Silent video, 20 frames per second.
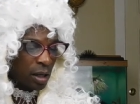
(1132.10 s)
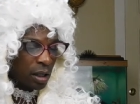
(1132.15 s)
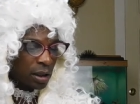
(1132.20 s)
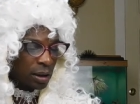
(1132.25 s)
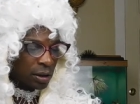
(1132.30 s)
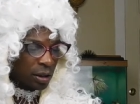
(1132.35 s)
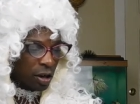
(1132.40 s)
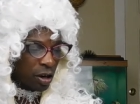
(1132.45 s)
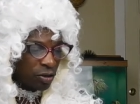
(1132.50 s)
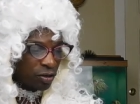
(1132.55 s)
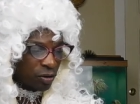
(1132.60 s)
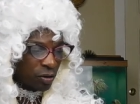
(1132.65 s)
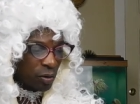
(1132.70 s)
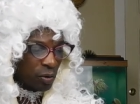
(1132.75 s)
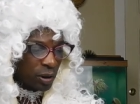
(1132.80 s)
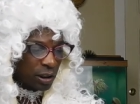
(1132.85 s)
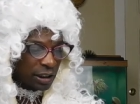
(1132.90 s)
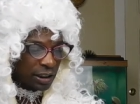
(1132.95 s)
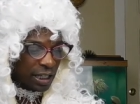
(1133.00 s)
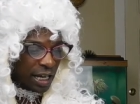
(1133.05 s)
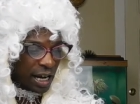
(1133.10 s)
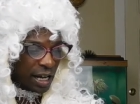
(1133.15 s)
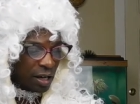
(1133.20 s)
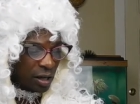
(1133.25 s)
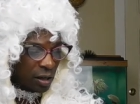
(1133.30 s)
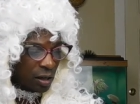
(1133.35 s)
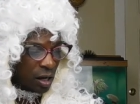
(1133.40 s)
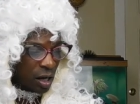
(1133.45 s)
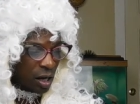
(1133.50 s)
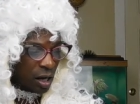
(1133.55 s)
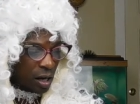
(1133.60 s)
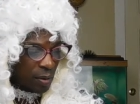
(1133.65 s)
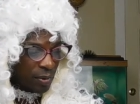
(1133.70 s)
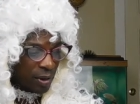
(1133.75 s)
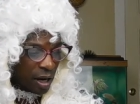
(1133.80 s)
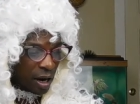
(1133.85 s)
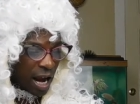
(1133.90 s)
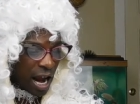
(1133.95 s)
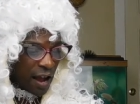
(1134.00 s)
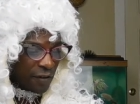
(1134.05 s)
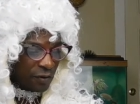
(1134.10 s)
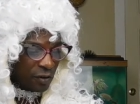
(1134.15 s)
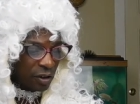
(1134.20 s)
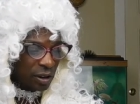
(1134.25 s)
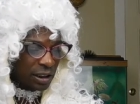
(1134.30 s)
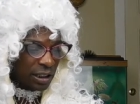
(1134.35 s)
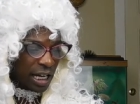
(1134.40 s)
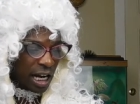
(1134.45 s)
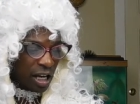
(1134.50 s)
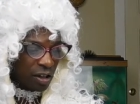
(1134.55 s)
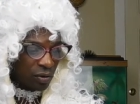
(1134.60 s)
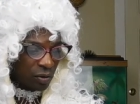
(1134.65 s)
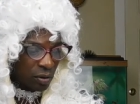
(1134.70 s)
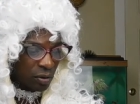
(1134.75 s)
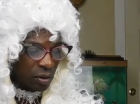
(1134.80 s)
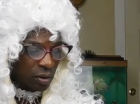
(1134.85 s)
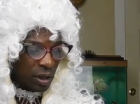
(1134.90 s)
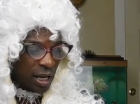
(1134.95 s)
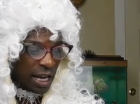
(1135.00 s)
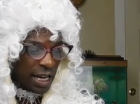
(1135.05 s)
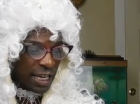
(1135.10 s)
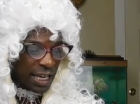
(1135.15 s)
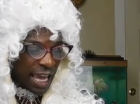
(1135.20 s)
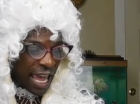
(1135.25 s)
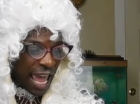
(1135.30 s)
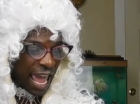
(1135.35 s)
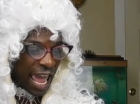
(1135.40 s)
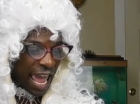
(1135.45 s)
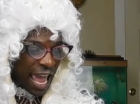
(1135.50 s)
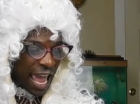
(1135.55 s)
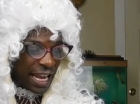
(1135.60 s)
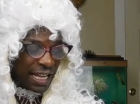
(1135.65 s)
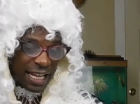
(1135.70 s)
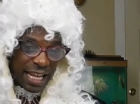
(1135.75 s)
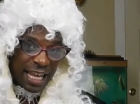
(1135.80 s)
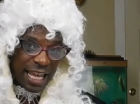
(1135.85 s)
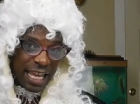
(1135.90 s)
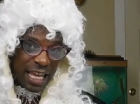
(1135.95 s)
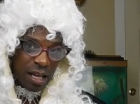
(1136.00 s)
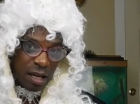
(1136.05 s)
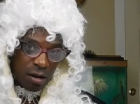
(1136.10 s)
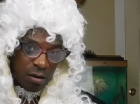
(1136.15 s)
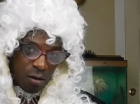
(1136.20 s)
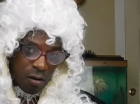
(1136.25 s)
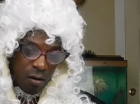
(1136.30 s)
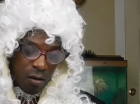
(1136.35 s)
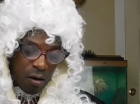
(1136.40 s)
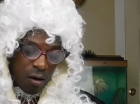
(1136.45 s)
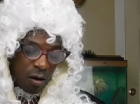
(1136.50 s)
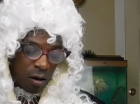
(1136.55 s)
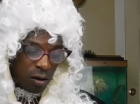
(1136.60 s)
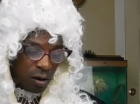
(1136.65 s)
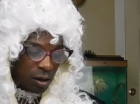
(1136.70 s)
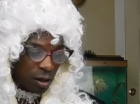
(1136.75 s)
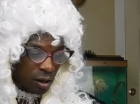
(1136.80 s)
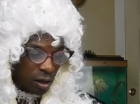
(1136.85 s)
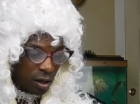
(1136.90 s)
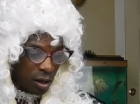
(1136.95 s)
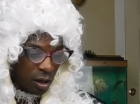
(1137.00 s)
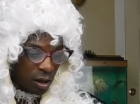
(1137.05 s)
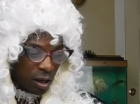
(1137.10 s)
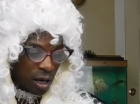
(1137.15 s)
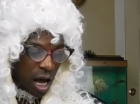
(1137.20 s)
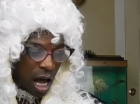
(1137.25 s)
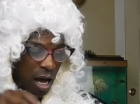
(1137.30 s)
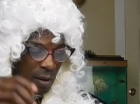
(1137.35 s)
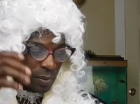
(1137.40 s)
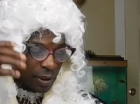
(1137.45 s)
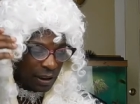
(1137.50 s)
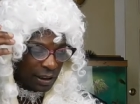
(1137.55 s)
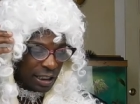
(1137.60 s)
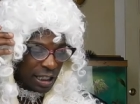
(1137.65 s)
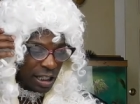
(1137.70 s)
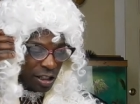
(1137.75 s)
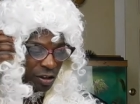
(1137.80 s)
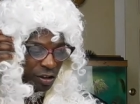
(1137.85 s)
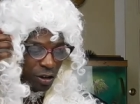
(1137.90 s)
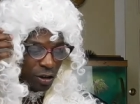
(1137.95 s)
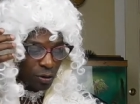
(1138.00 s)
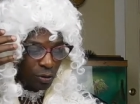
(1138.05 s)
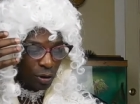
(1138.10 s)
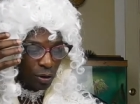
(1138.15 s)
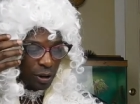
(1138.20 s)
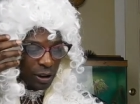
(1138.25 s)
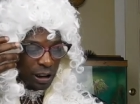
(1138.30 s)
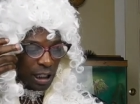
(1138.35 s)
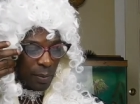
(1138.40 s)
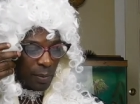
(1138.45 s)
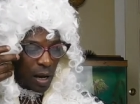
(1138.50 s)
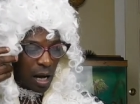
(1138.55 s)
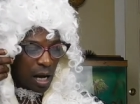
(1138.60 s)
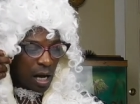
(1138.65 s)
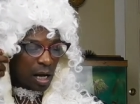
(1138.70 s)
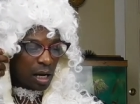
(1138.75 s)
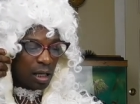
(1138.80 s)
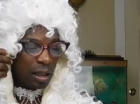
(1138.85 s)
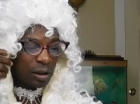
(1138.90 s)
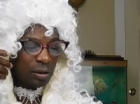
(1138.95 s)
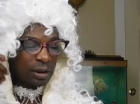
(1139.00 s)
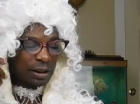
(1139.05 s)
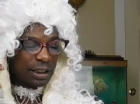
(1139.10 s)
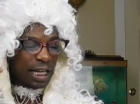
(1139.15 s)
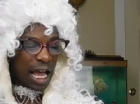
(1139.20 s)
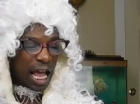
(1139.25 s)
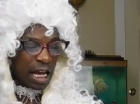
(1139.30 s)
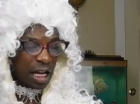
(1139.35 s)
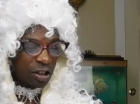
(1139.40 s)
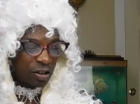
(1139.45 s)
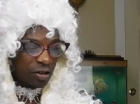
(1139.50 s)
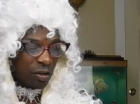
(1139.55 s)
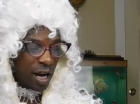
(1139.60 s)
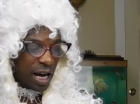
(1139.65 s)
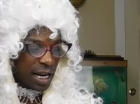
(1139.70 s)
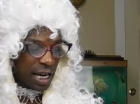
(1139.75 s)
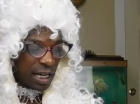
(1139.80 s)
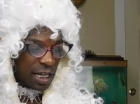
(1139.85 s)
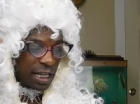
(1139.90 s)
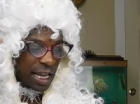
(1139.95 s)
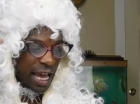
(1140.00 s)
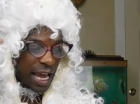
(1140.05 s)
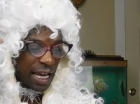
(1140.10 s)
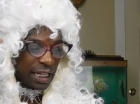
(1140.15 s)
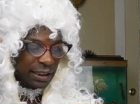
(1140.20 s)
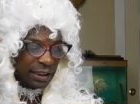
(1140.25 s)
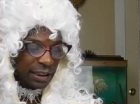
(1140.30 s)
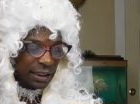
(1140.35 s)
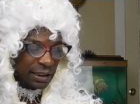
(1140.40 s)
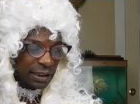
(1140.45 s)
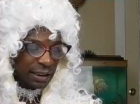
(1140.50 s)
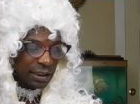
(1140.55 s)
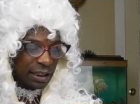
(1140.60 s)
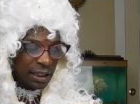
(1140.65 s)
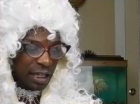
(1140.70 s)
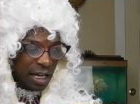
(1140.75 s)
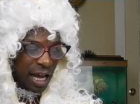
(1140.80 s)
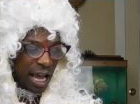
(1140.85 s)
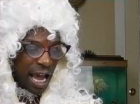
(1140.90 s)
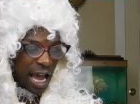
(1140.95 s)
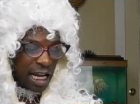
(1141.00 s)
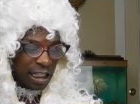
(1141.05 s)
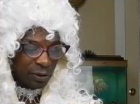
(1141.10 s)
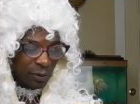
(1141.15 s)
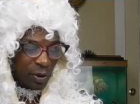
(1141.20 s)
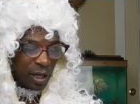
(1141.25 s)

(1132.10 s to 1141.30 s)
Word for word: surgery was later on thereafter scheduled. Candy, girl. I'ma send you to some uh, tiger training classes as